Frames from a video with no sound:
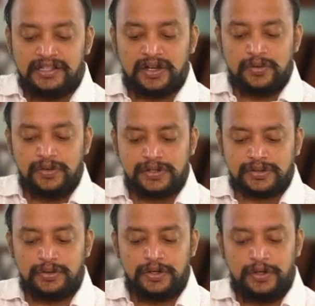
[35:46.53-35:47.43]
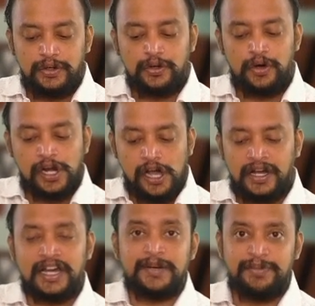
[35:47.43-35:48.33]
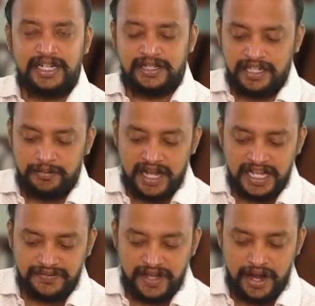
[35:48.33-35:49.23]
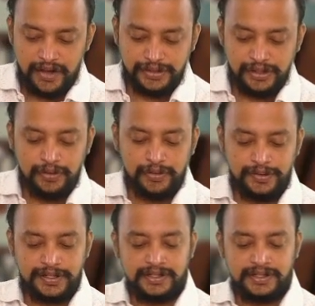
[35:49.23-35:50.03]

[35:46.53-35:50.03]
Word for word: the goods could no longer be termed as warehoused goods.